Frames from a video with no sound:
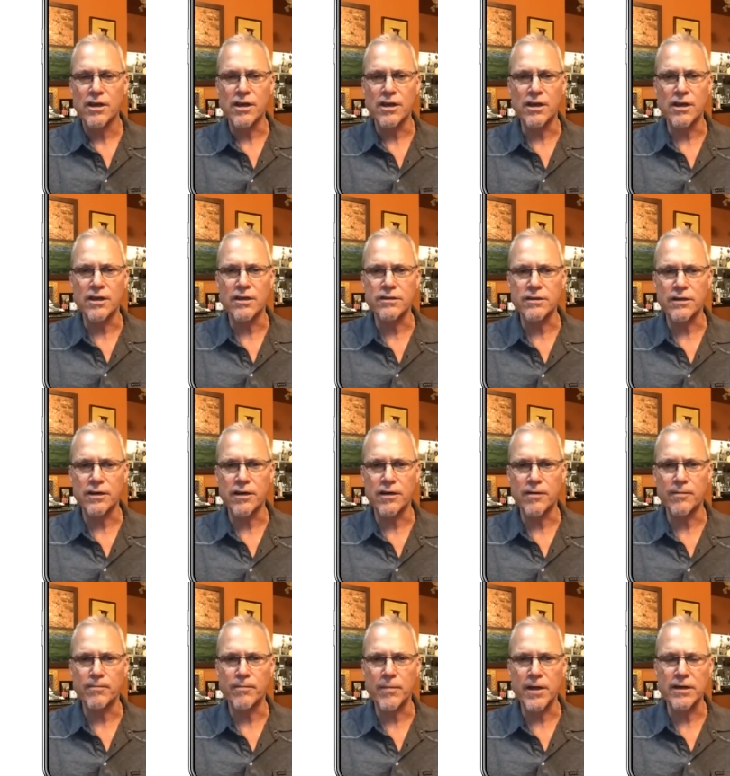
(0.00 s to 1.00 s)
And
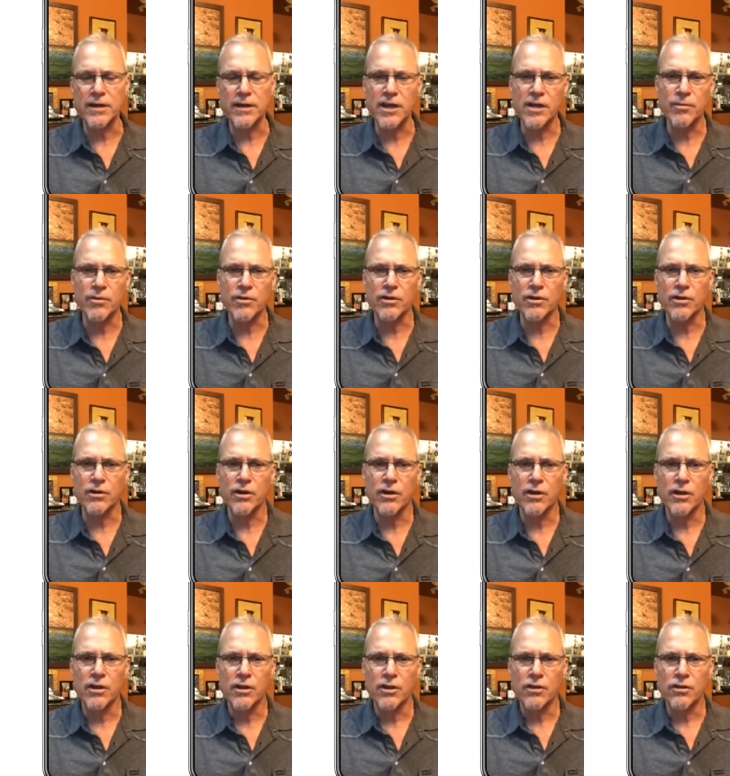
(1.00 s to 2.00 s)
um, my neighbor,
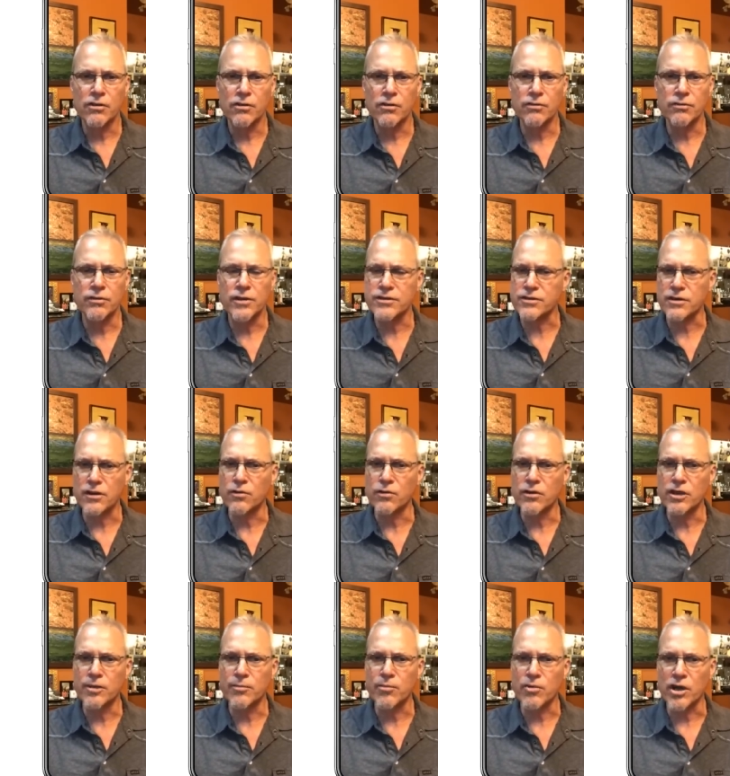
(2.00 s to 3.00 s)
who doesn't
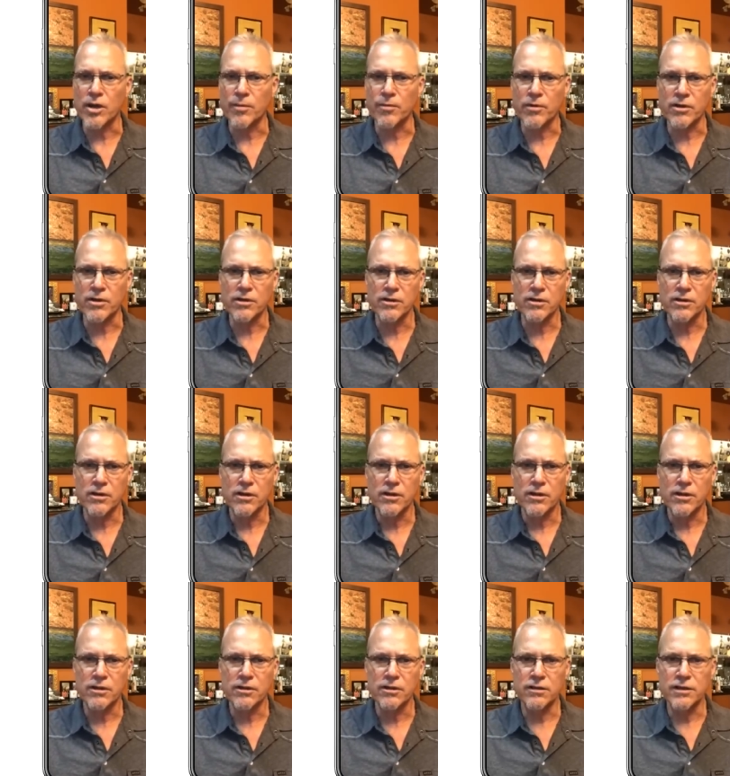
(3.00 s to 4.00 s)
own any property,
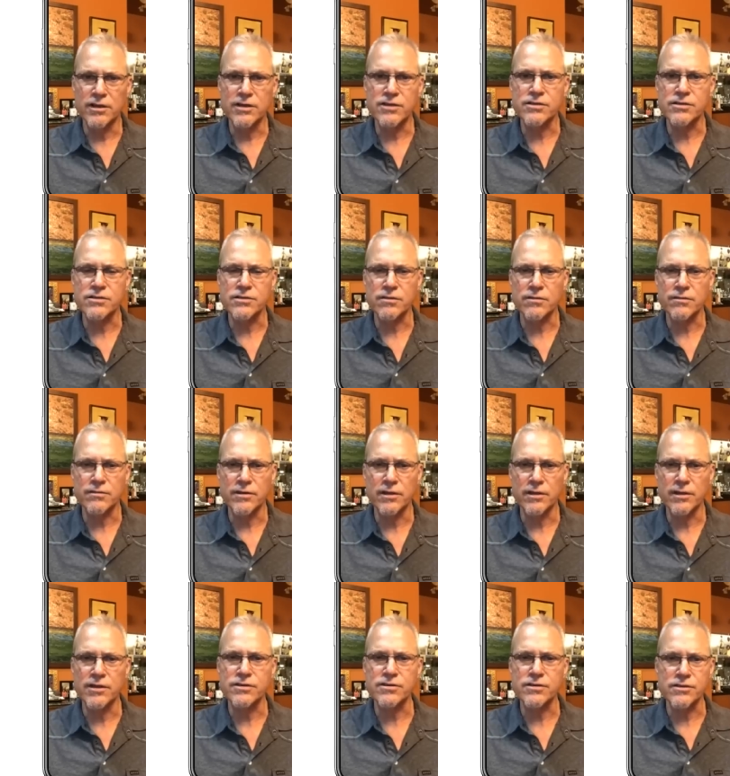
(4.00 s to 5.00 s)
he leases he
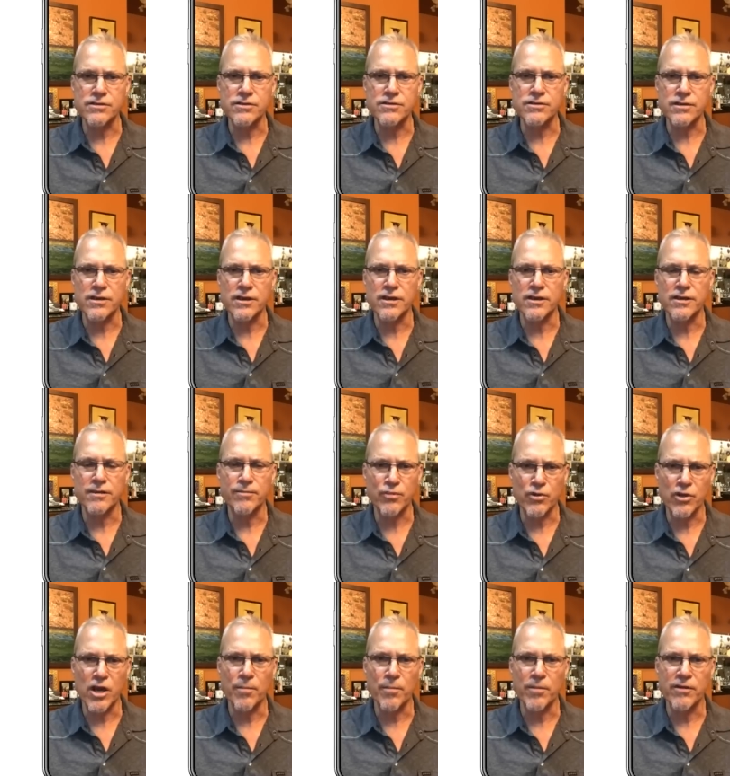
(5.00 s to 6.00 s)
leases uh,
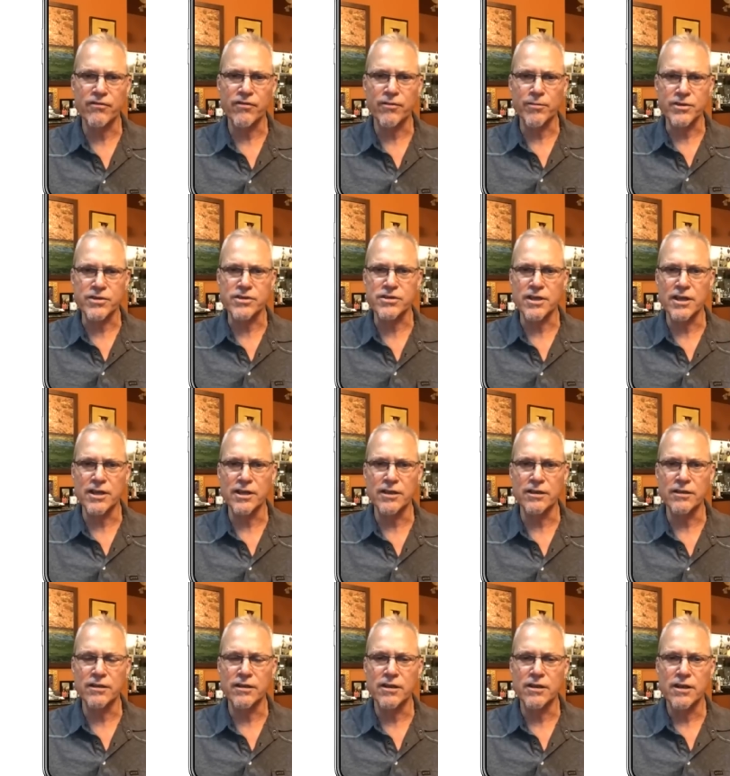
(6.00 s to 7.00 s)
property from the
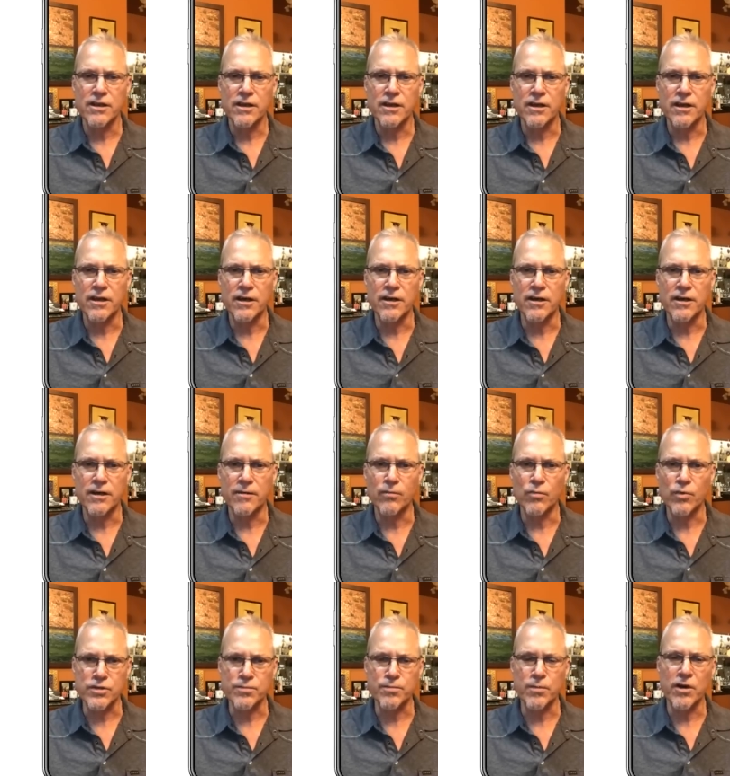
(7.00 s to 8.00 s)
state. Um,
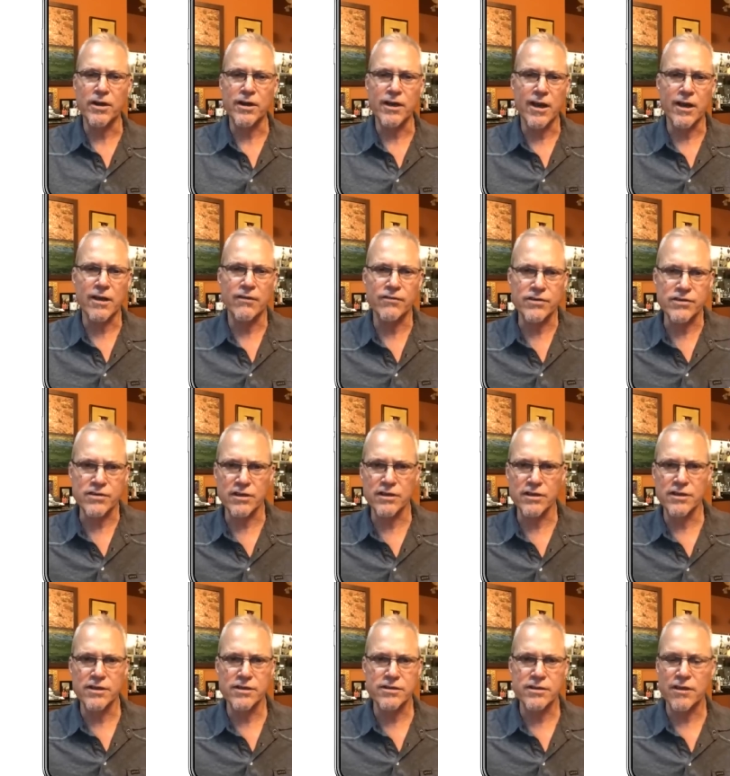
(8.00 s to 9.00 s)
was bought out of his lease.